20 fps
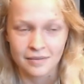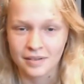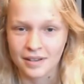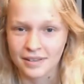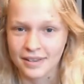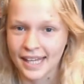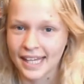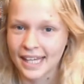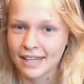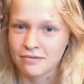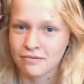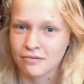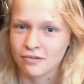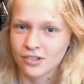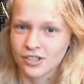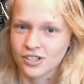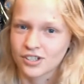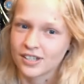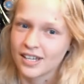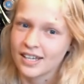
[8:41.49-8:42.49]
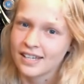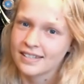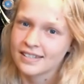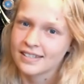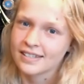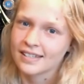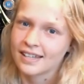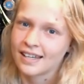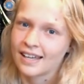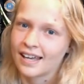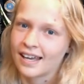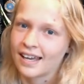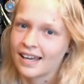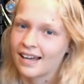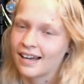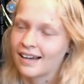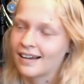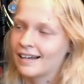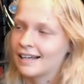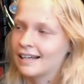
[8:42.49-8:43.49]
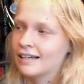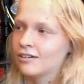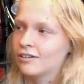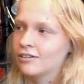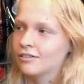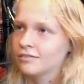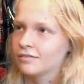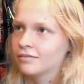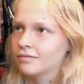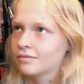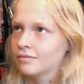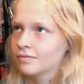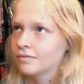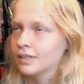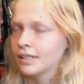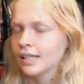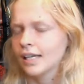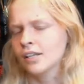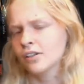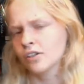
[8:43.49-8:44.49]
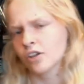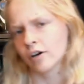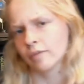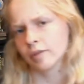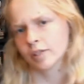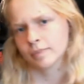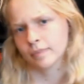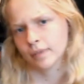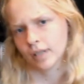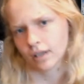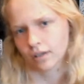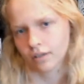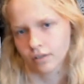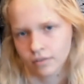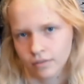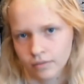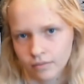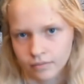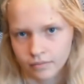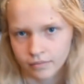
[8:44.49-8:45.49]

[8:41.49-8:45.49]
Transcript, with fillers: But thank you for watching this. Uh, in the comments below,